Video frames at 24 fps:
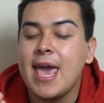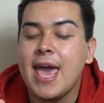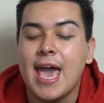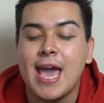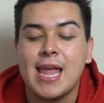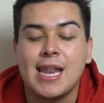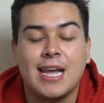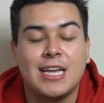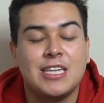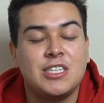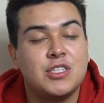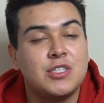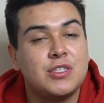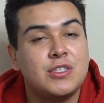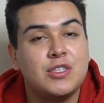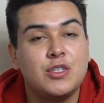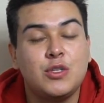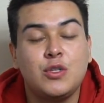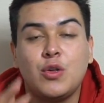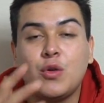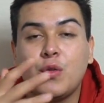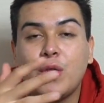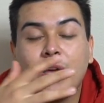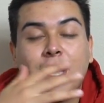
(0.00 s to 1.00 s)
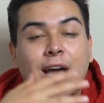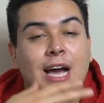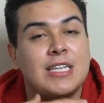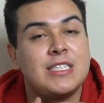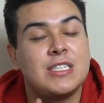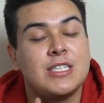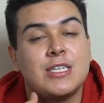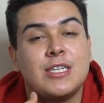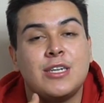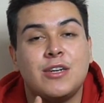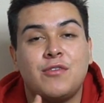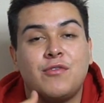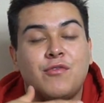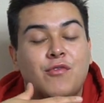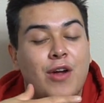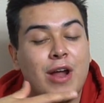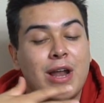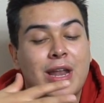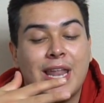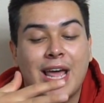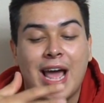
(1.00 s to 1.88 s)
And I just, you know, like as a good friend,